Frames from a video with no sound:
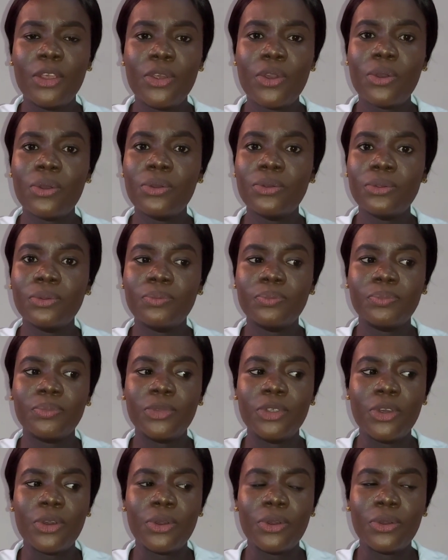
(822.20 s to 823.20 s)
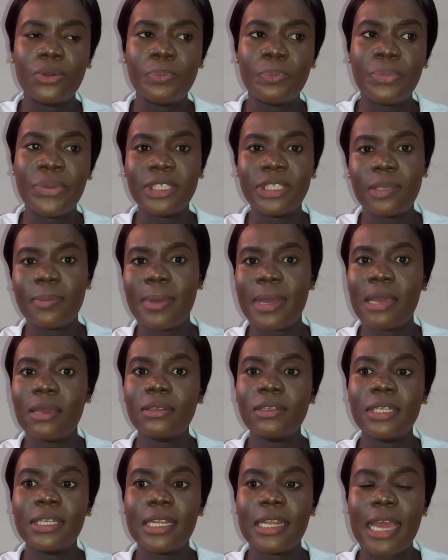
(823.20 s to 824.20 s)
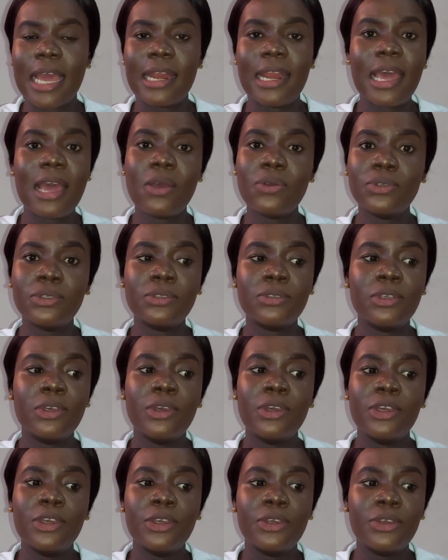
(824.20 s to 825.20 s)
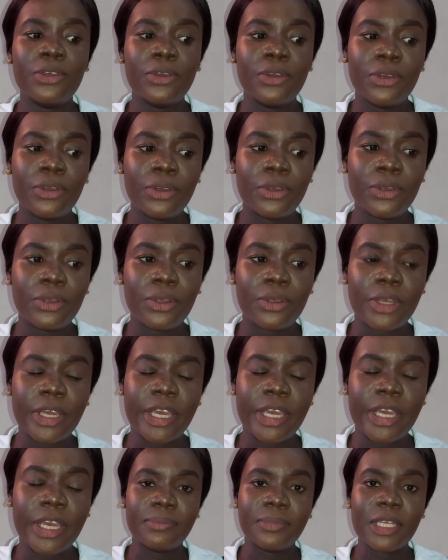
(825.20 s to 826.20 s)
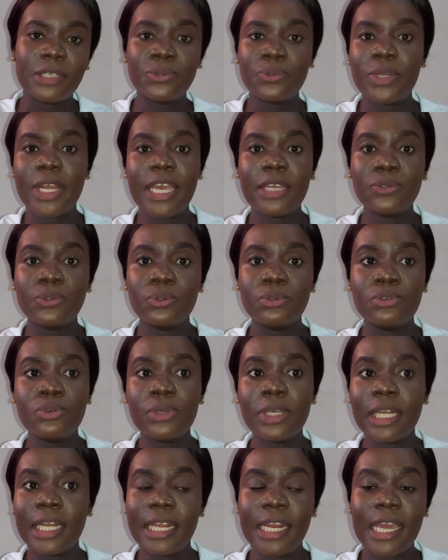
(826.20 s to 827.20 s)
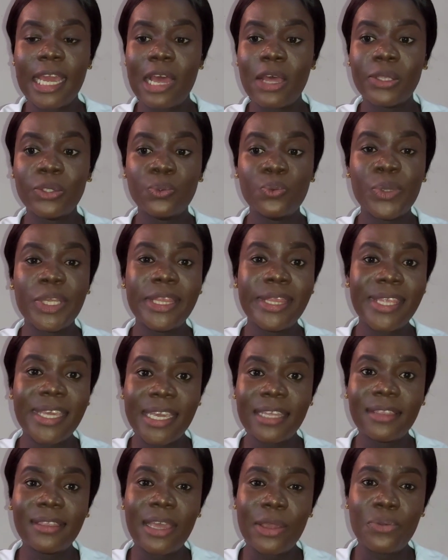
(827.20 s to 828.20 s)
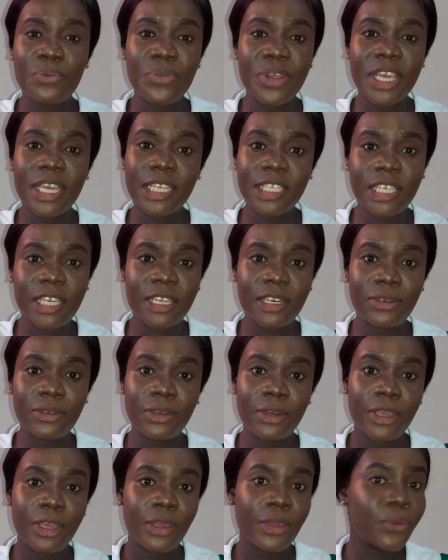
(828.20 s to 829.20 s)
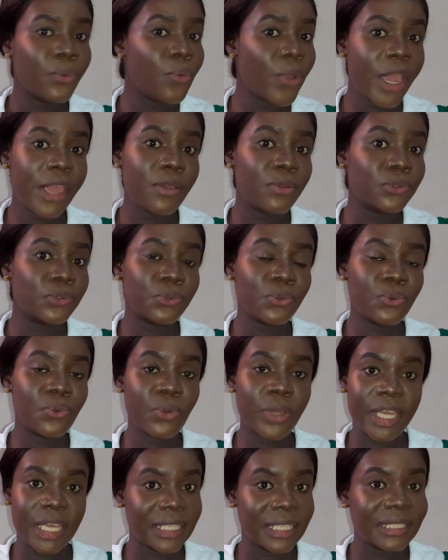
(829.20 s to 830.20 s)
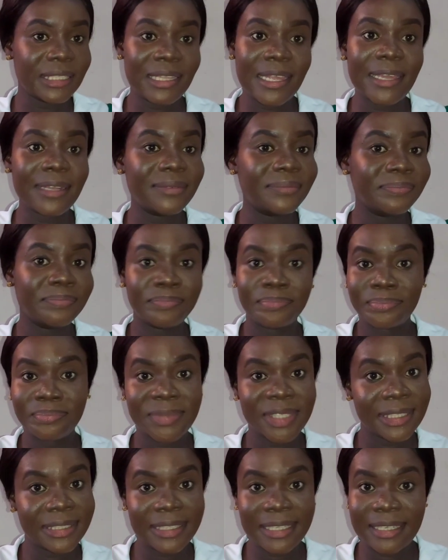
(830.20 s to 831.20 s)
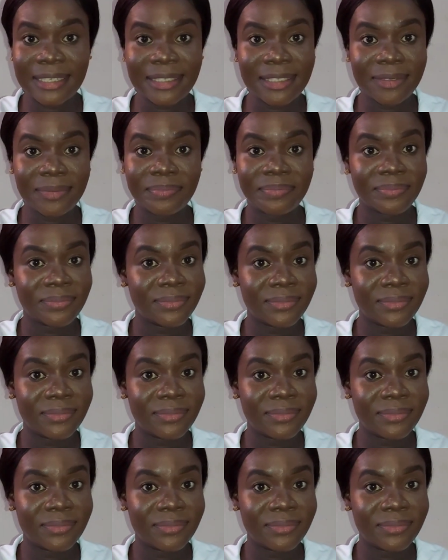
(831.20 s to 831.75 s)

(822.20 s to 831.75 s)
your principal allows the students to do clinicals within the region where your school is, then sis,